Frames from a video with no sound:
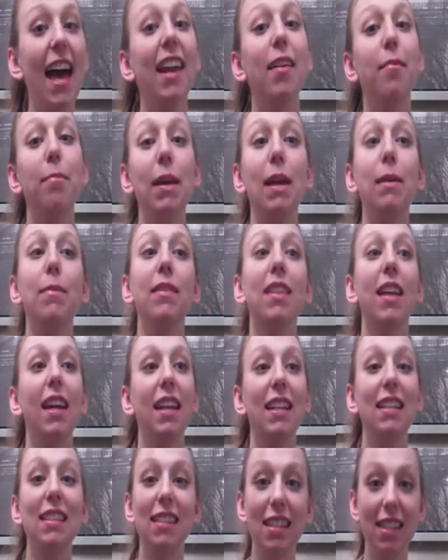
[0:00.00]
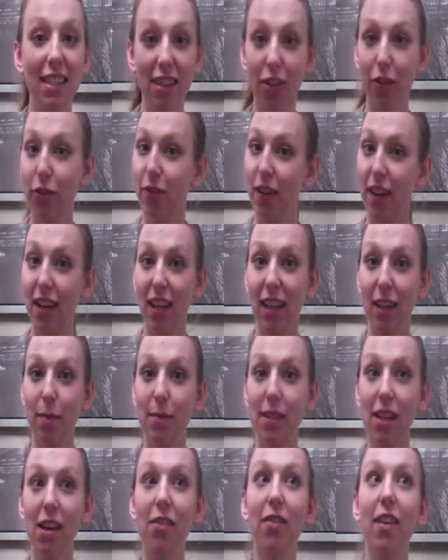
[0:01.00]
and a baby that insists on feeding
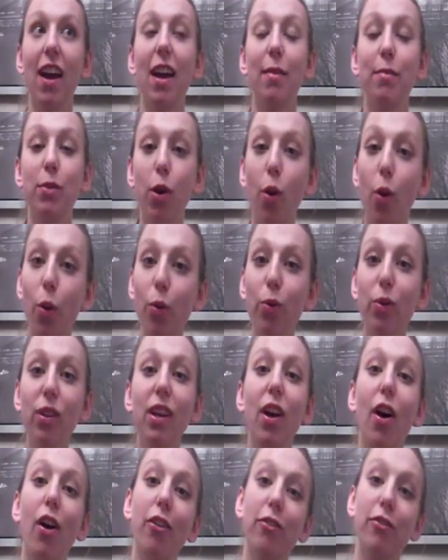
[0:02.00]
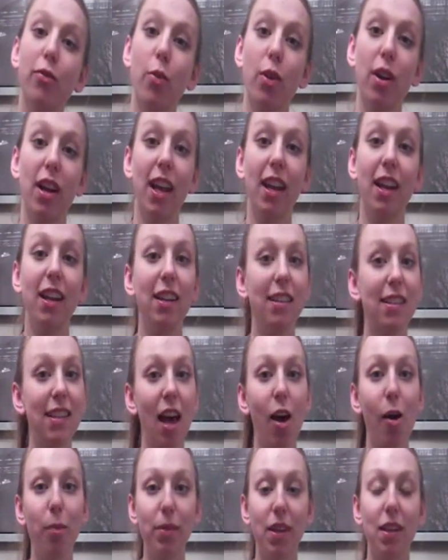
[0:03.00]
himself, I'm totally all for it, and it has
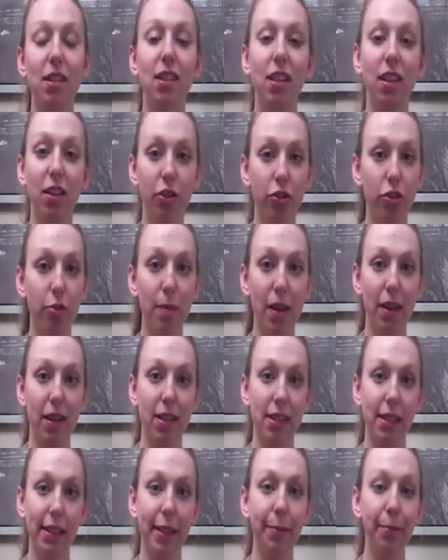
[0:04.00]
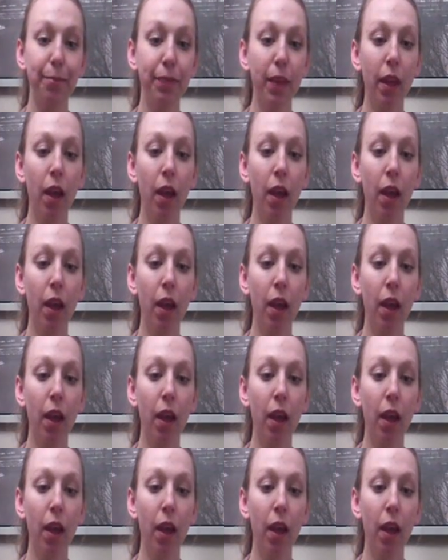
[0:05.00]
helped us tremendously.